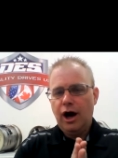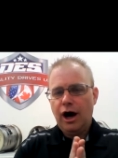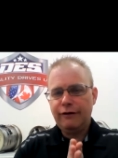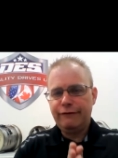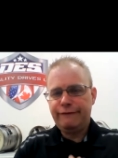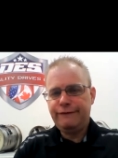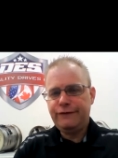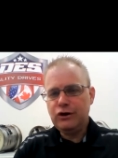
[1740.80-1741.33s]
a
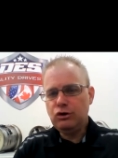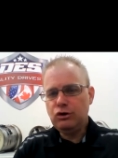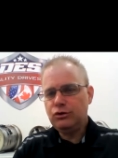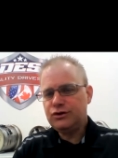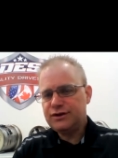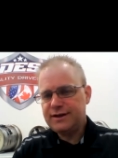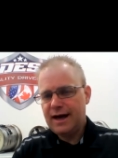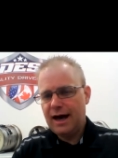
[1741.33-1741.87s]
few
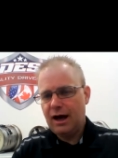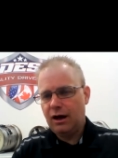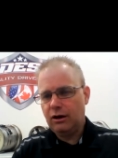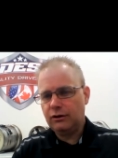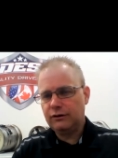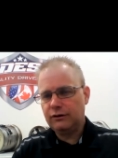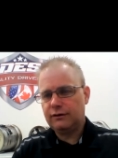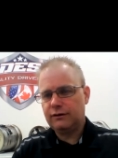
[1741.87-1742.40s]

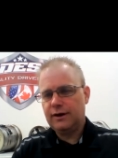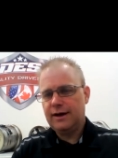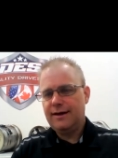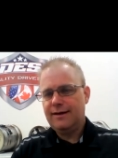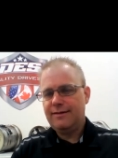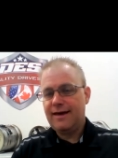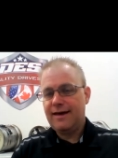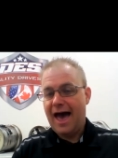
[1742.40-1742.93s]
cells
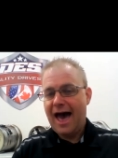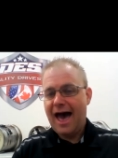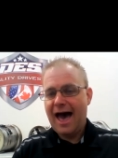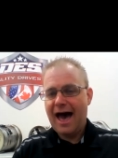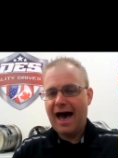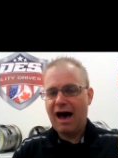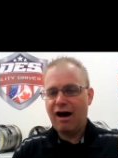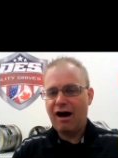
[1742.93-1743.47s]
that
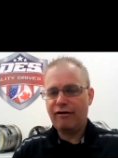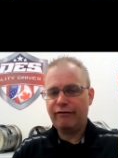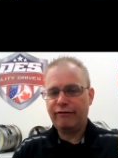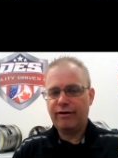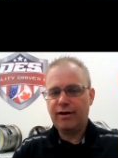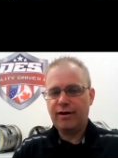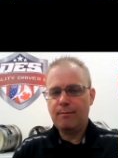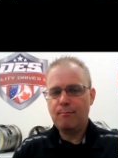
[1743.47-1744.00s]
have
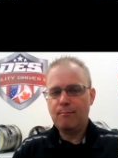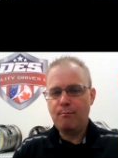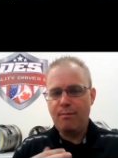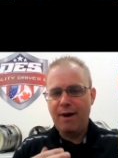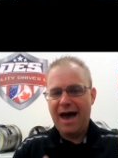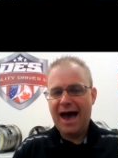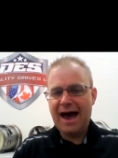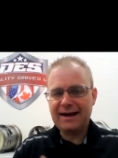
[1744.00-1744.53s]

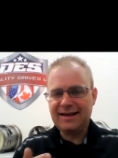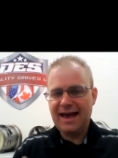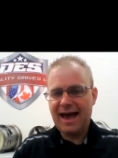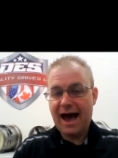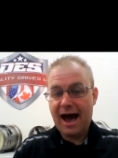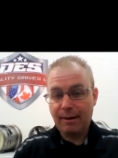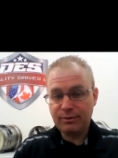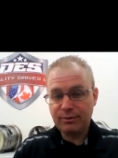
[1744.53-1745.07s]
bad
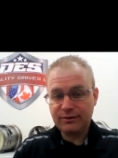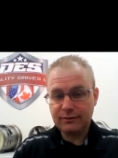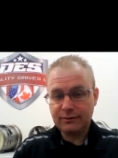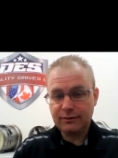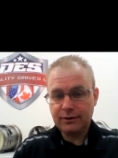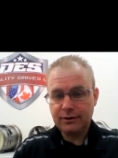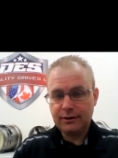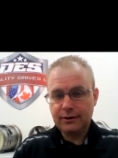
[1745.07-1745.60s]
caps
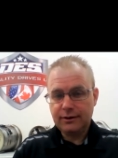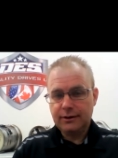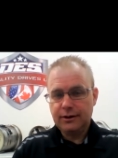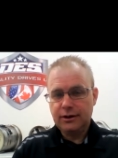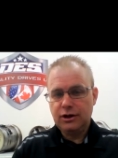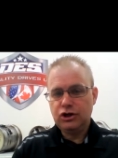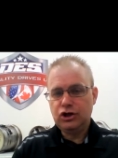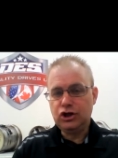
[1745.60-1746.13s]

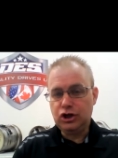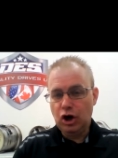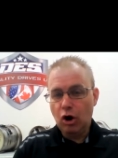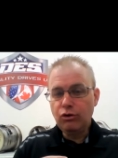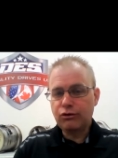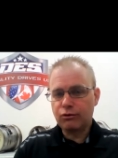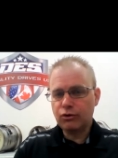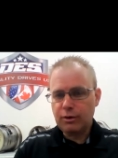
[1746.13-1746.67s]
to go
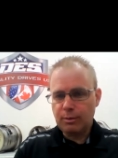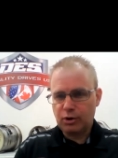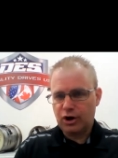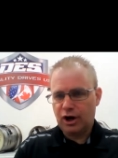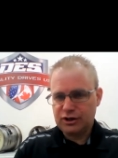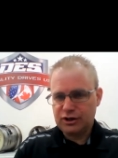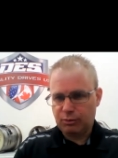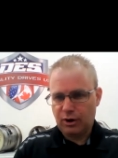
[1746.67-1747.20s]
through the
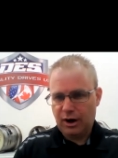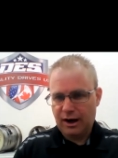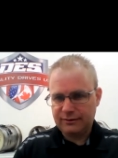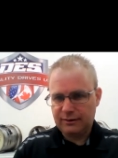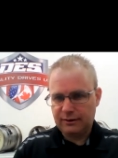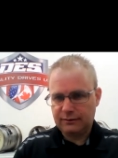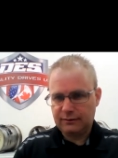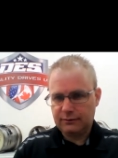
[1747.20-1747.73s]
production
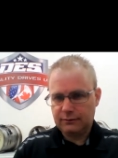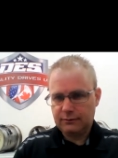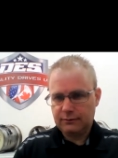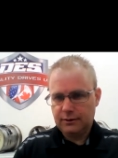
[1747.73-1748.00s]
process.